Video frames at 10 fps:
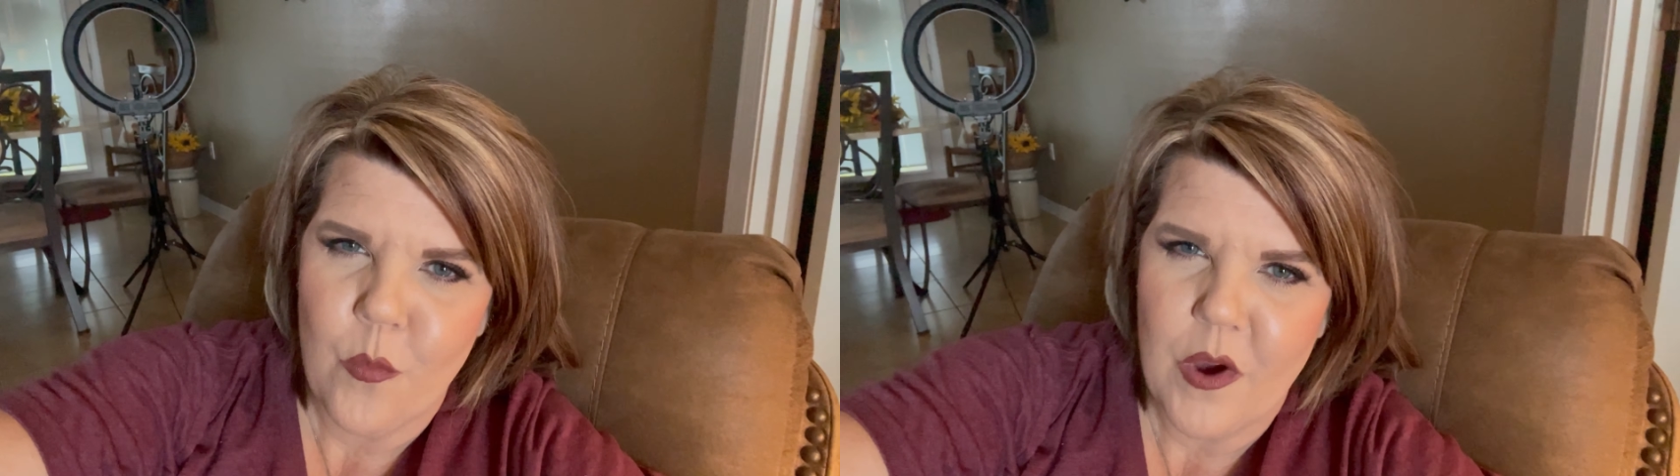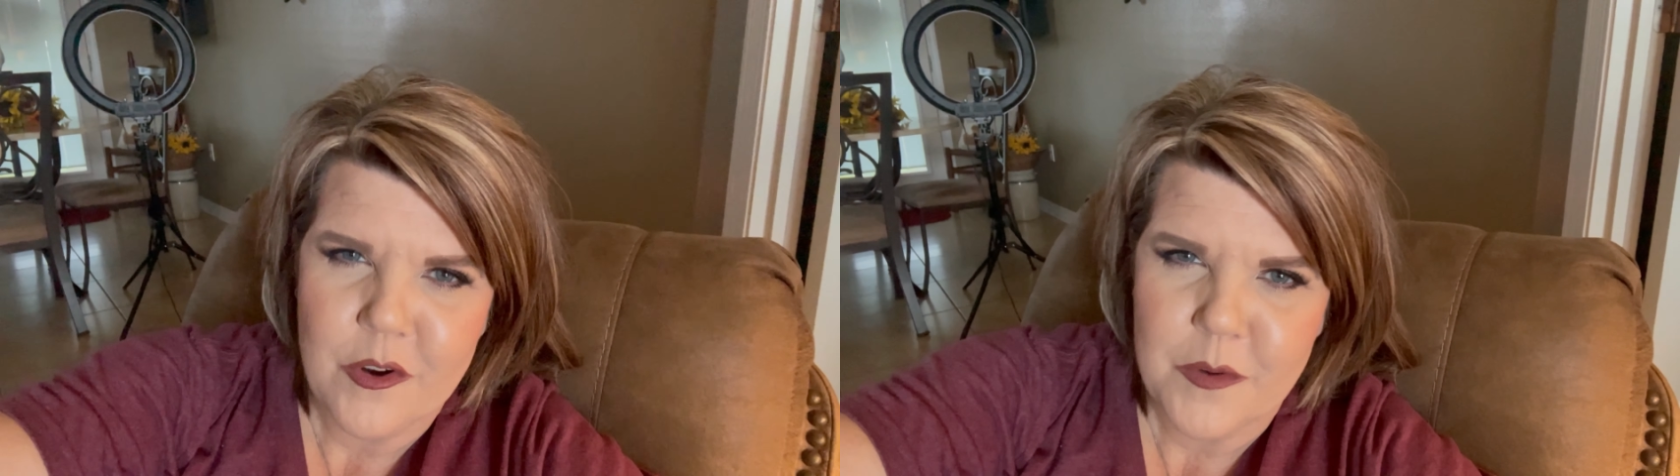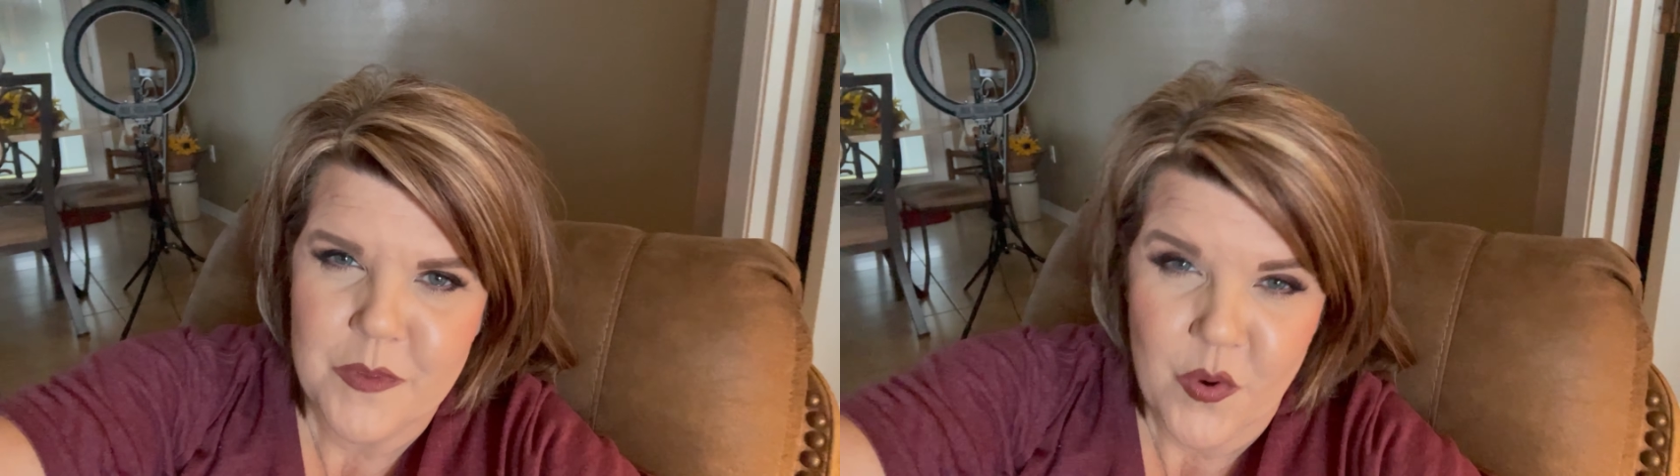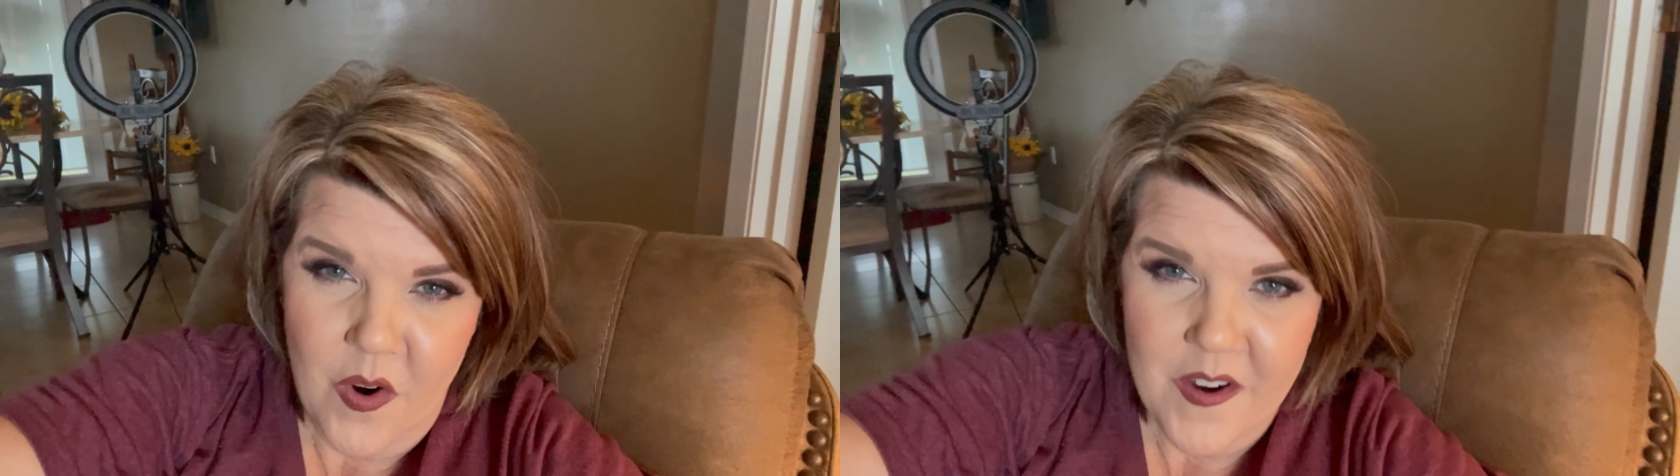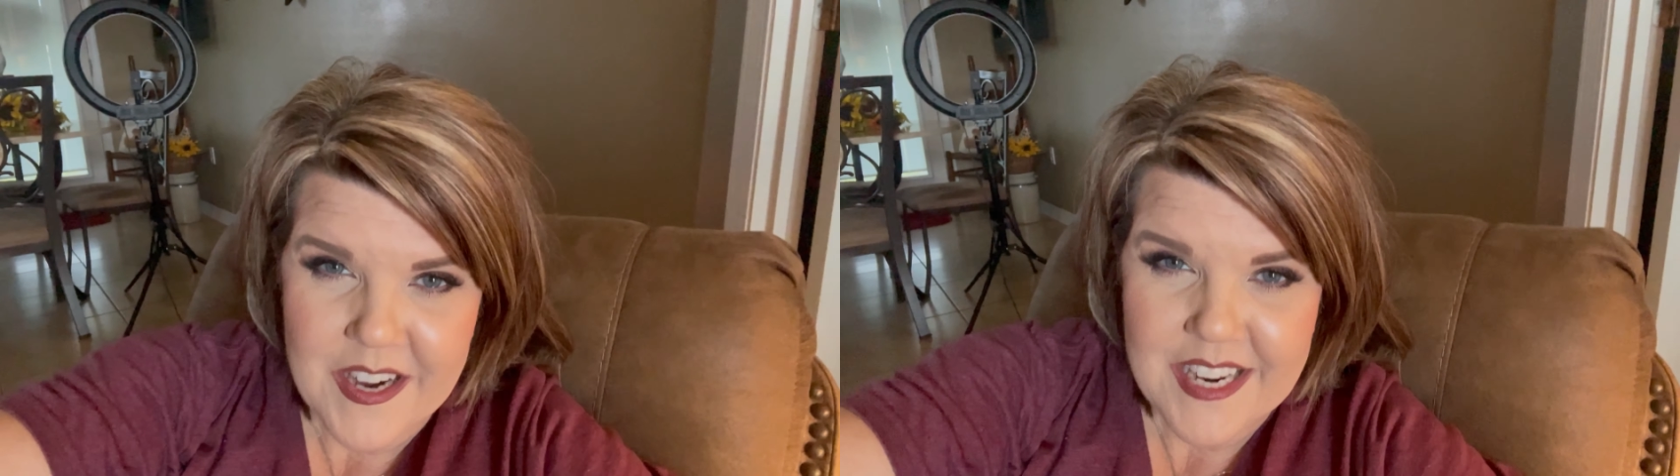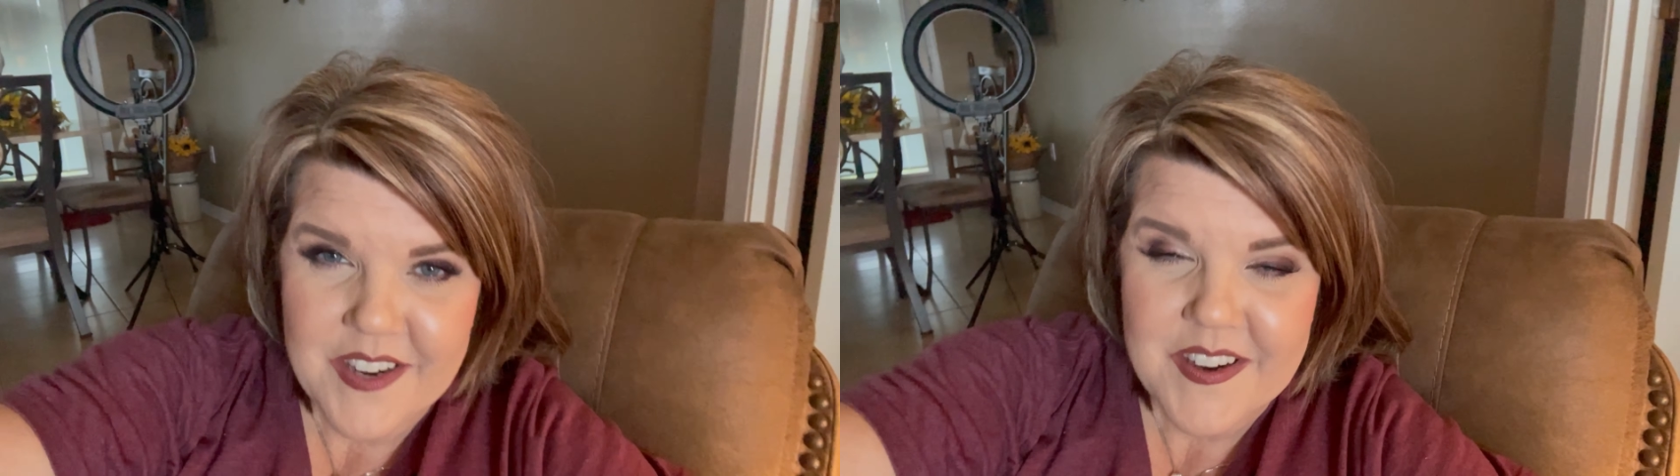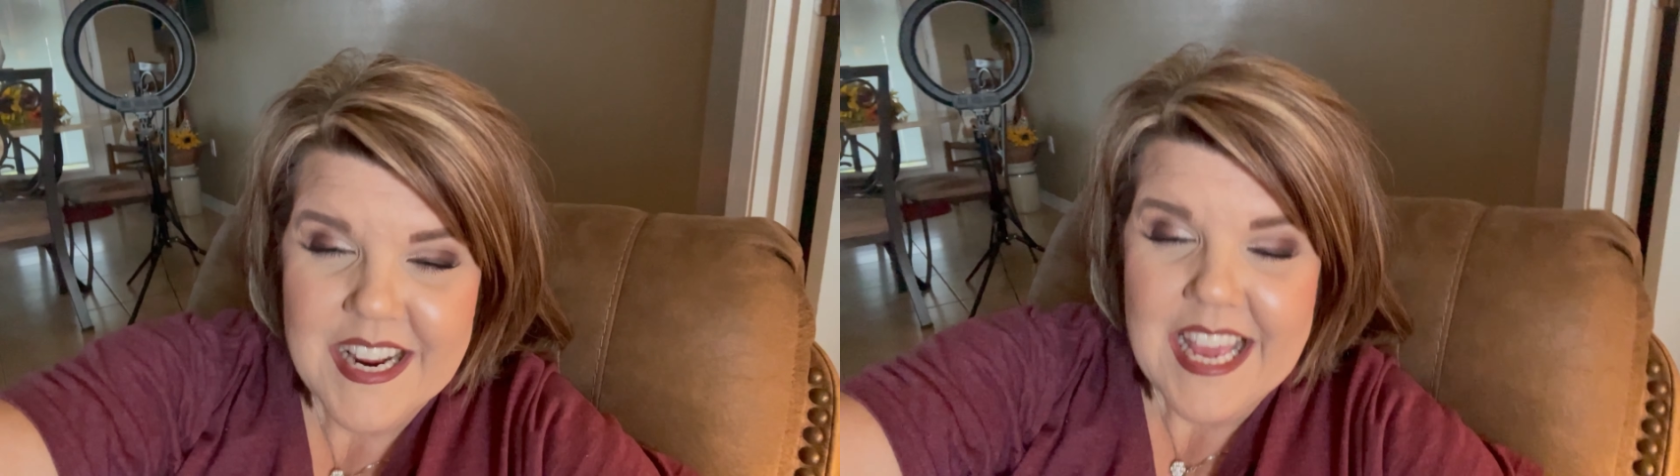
welcome you are here.